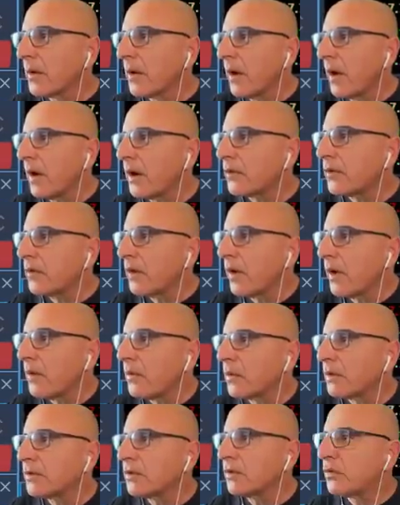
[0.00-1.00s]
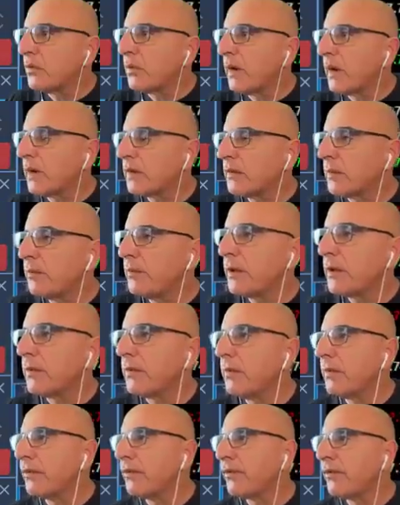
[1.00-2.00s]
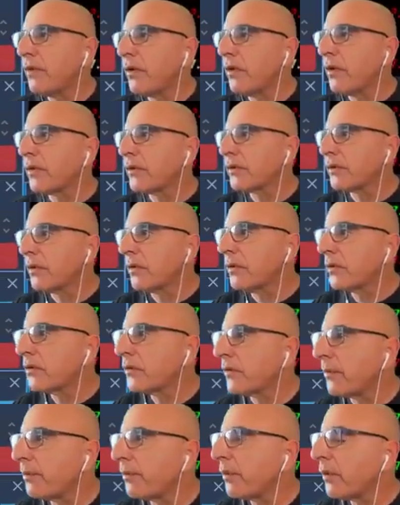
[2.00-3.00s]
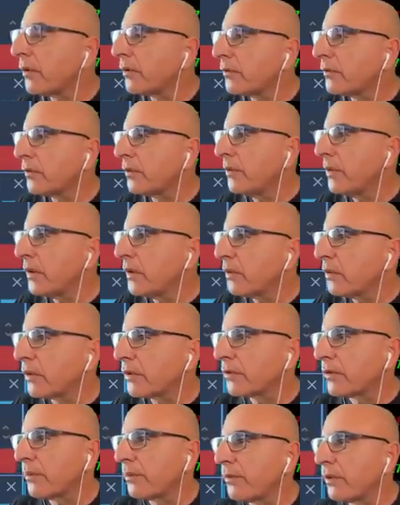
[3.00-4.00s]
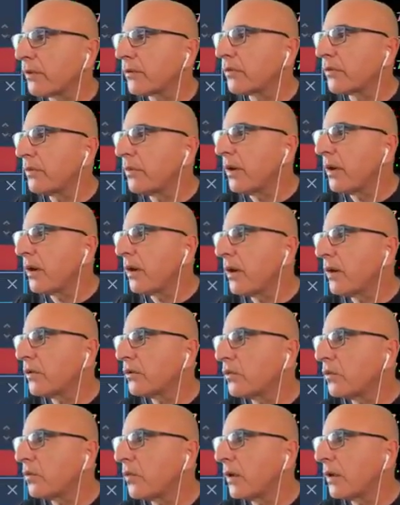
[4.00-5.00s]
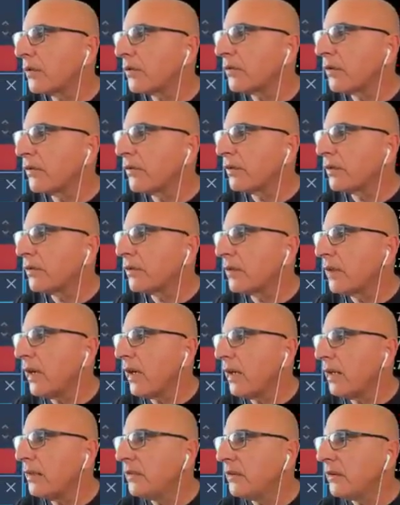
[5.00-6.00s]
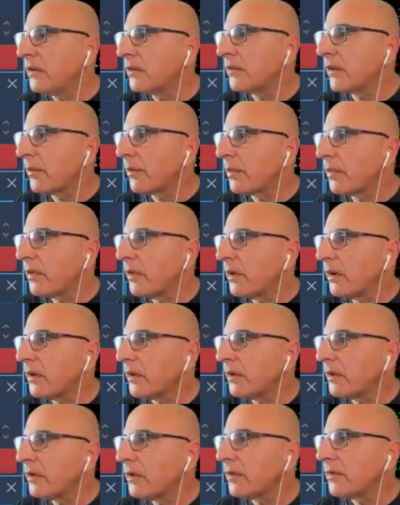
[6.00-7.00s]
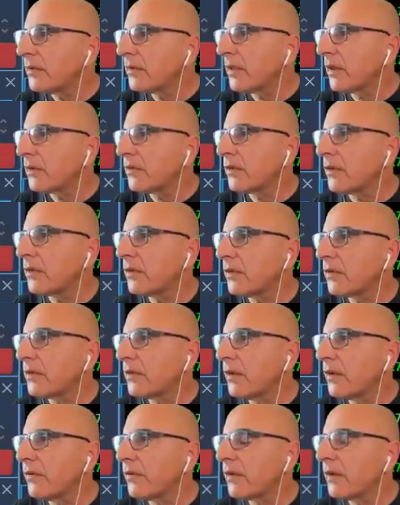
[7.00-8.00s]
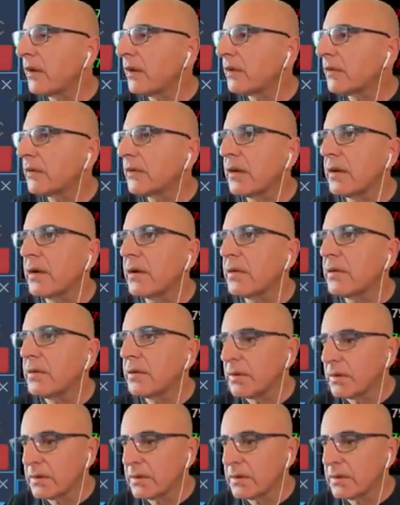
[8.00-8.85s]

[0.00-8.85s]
Actually I wanted to buy it a bit before, so it was supposed to be around 117.80 something, and it is touching this level right now.